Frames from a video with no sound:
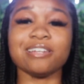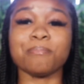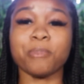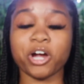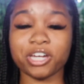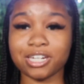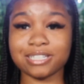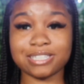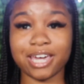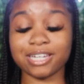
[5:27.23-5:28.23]

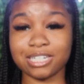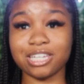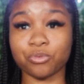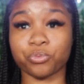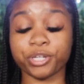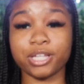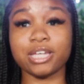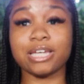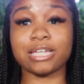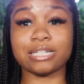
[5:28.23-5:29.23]
marketing technique
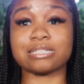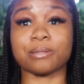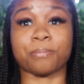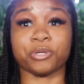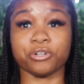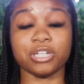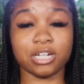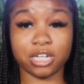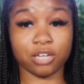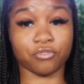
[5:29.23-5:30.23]
really is
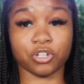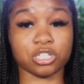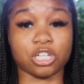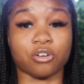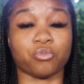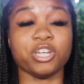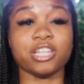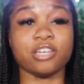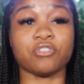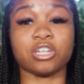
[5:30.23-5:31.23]
building a name for yourself. We
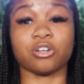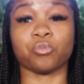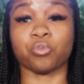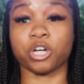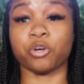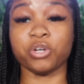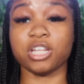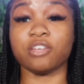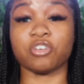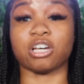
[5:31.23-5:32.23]
live in
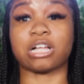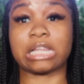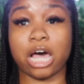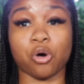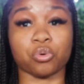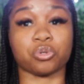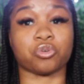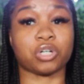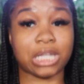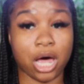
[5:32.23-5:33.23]
a clout
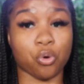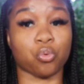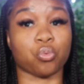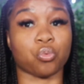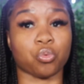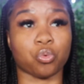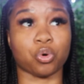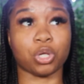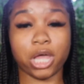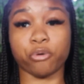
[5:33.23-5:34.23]

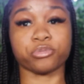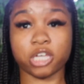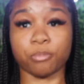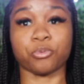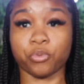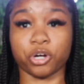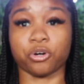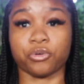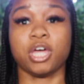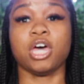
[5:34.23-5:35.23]
type of
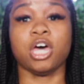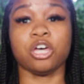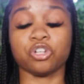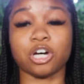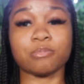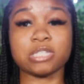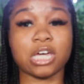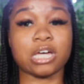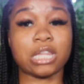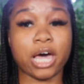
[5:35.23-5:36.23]
world, you know what I'm
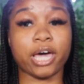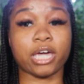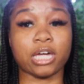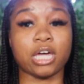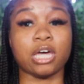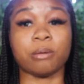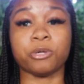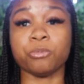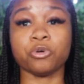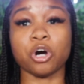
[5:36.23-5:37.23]
saying? Like,
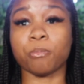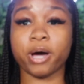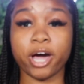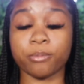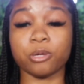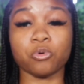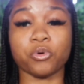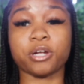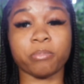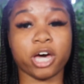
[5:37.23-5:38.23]
people want
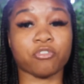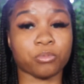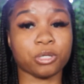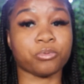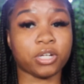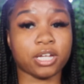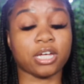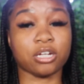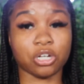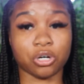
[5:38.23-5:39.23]
to buy from people that
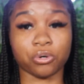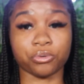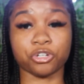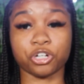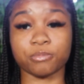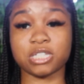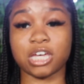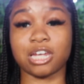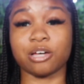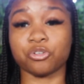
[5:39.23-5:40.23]
they know, you know what I'm
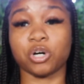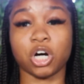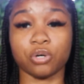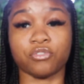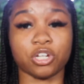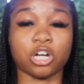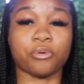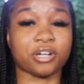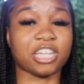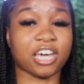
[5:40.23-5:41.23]
saying? I'll do a whole video
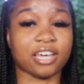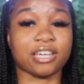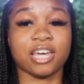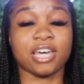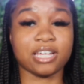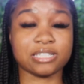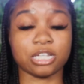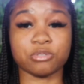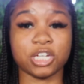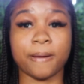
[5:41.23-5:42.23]
on that
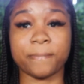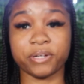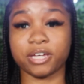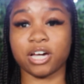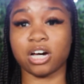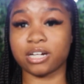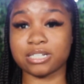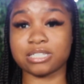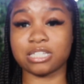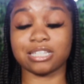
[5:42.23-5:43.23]
subject, but
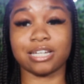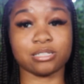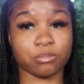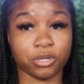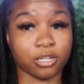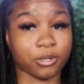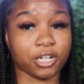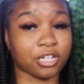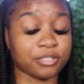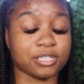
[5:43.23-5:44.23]
honestly, that's the main
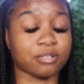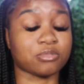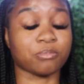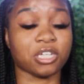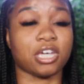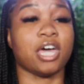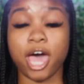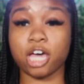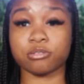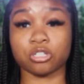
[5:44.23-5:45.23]
marketing tip to me.
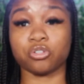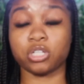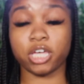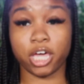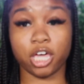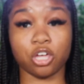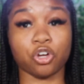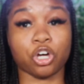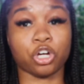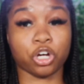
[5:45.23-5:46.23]
I absolutely
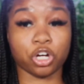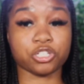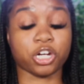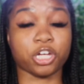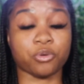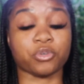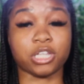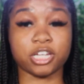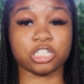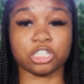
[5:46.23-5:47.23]
hate girls that are in
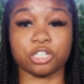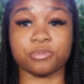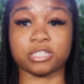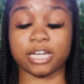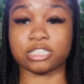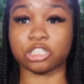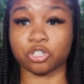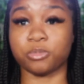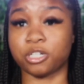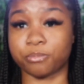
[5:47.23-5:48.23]
relationships that
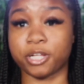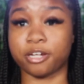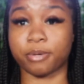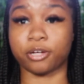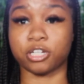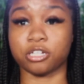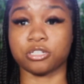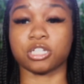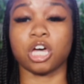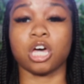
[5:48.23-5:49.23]
still be complaining about
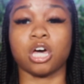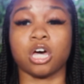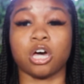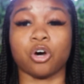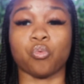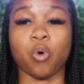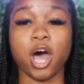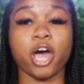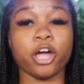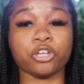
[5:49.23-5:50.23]
niggas. Why
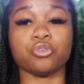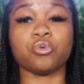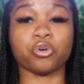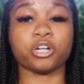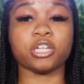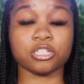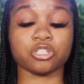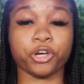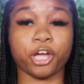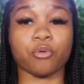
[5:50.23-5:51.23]
are you on
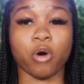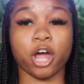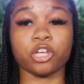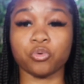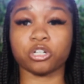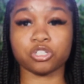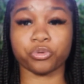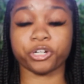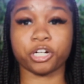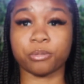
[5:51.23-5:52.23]
Instagram? Why are you on
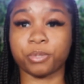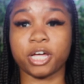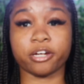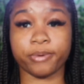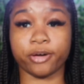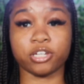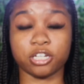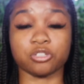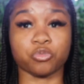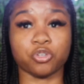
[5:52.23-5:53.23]
Twitter complaining about
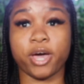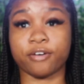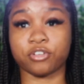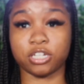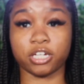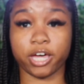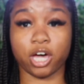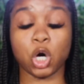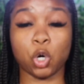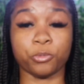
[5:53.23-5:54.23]
niggas when you have a nigga
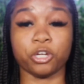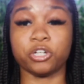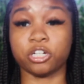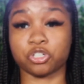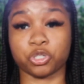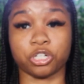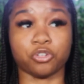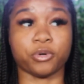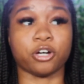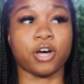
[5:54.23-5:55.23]
at home, your nigga treated
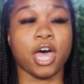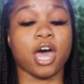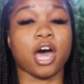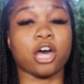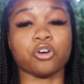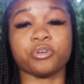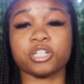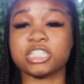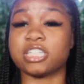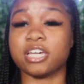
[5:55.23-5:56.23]
you well? I don't
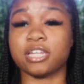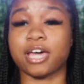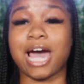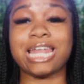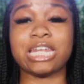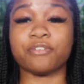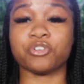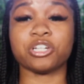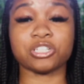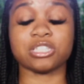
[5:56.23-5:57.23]
understand that. I
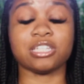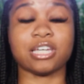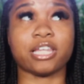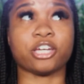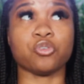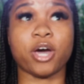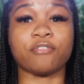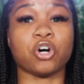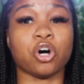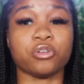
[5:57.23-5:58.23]
never understood that. Like, you
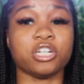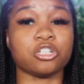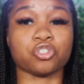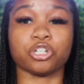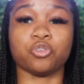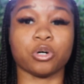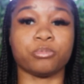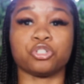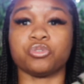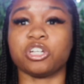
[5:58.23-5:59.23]
have a whole nigga treated you well,
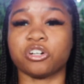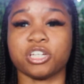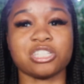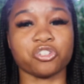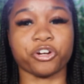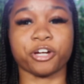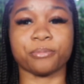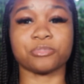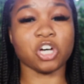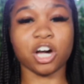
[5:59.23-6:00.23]
but you get on
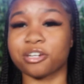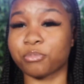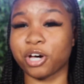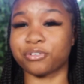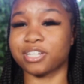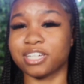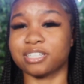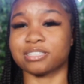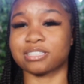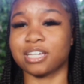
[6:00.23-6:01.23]
Instagram talking about
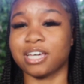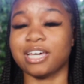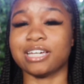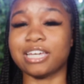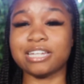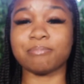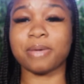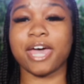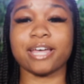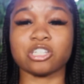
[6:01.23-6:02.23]
niggas, getting
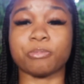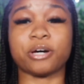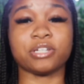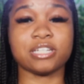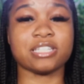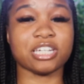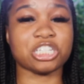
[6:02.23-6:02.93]
mad, talking about niggas ain't